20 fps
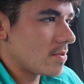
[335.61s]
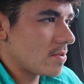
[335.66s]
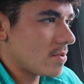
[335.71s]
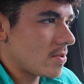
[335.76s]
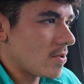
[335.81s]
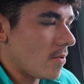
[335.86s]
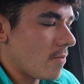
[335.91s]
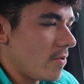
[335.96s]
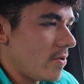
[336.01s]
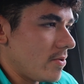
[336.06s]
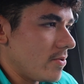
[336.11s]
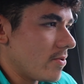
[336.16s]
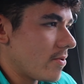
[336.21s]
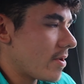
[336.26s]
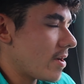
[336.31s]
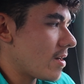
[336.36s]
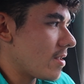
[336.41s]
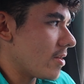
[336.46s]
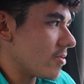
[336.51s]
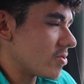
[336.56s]
So you don't
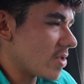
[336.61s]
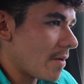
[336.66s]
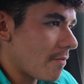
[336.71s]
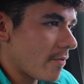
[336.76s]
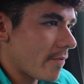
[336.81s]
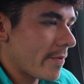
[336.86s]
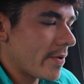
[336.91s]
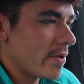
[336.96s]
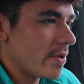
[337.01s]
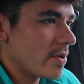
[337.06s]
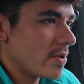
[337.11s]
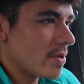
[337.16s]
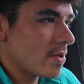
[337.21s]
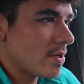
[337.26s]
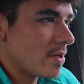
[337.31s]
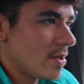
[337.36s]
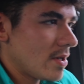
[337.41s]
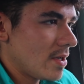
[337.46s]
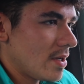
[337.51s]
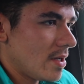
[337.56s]
gotta like drive over here,
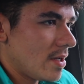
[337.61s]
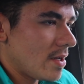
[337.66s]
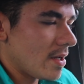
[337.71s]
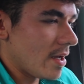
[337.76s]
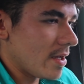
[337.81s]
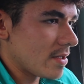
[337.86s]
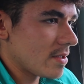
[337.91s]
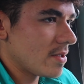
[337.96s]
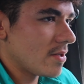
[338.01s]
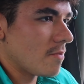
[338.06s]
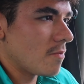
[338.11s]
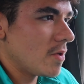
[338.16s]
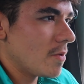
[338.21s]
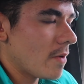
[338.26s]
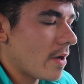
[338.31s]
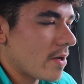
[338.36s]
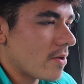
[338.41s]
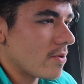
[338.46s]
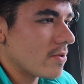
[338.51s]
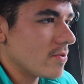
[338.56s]
and then we
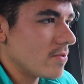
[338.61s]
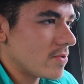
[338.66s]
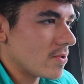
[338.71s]
wait on you